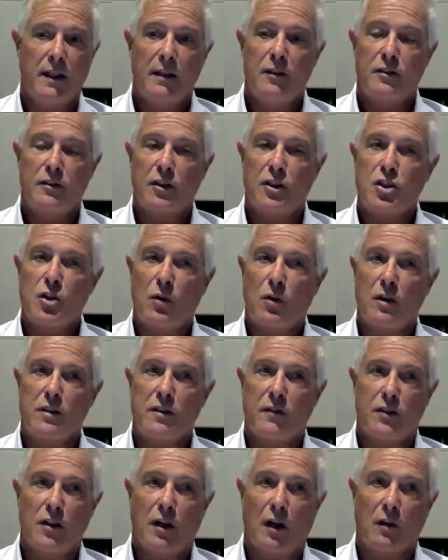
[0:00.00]
there's a shortage
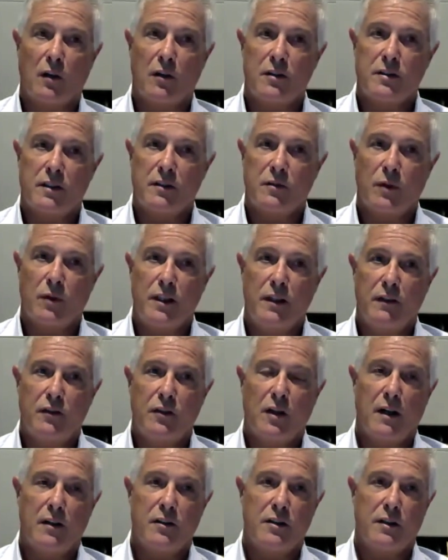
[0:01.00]
of dollars because what you've
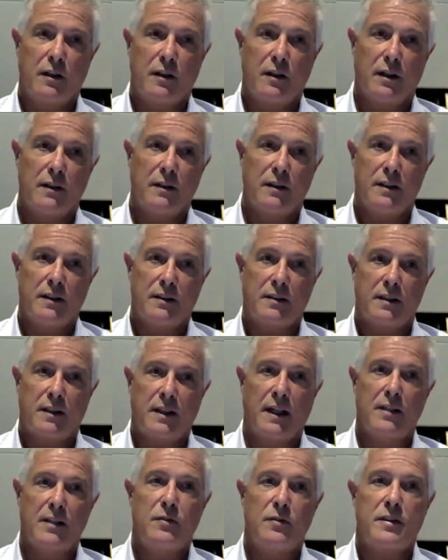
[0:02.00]
got these
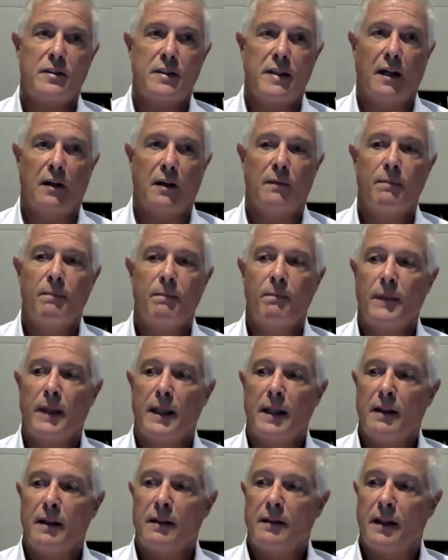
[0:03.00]
countries now
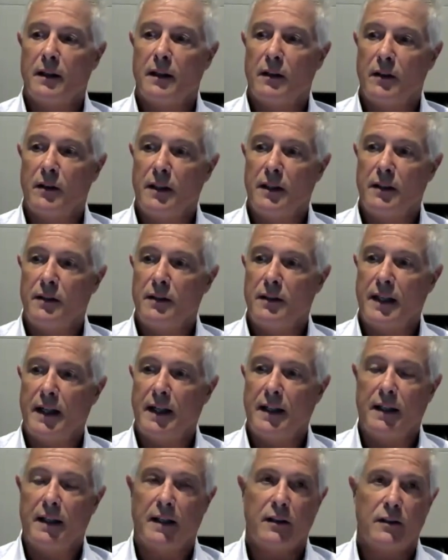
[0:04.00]
that are
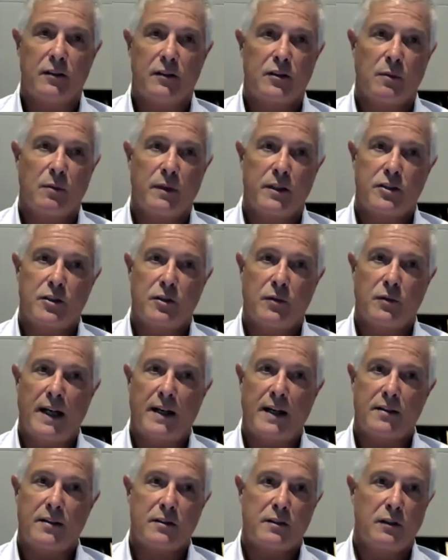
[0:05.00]
getting under so much
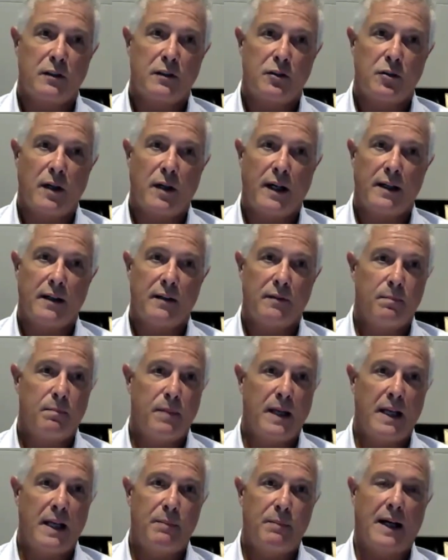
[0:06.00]
duress. They're trying to
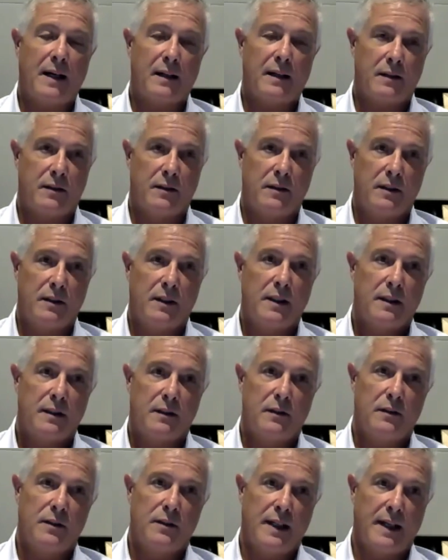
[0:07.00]
pay back their
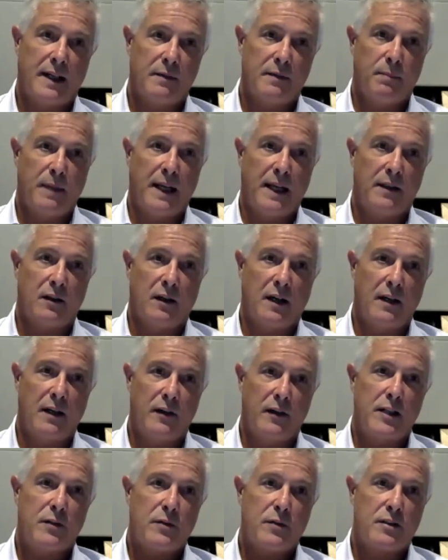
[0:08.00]
debt and pay their
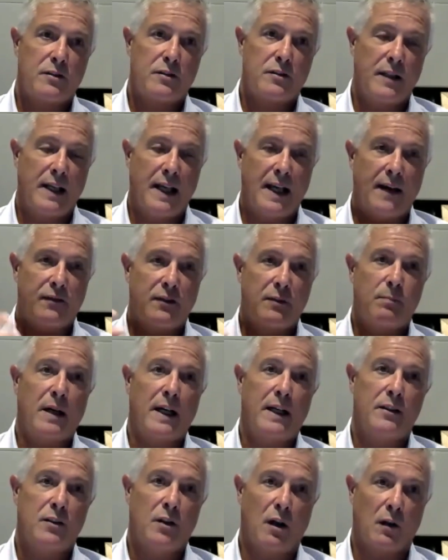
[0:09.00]
higher interest, so they have to
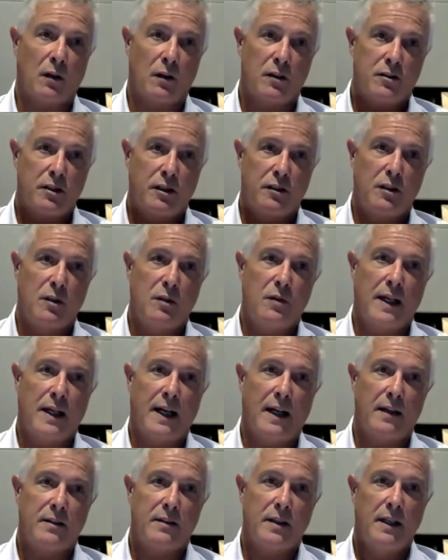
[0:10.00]
buy dollars to do
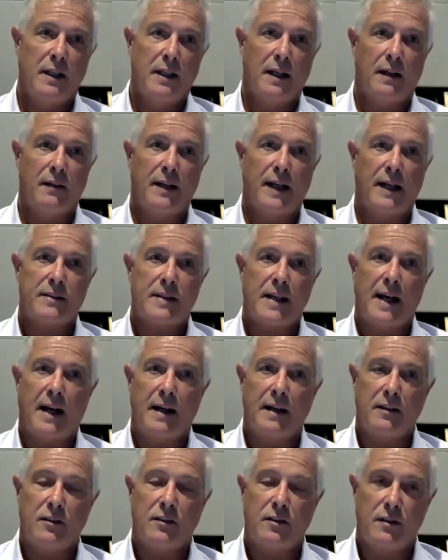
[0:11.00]
that, and that's
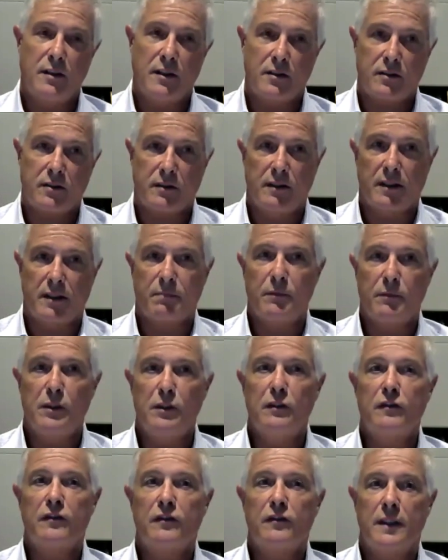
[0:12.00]
adding to this
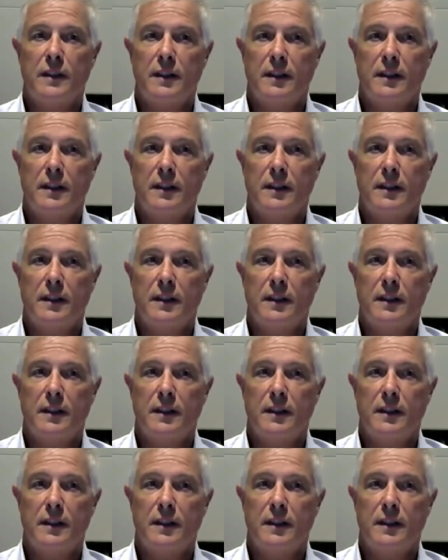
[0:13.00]
move.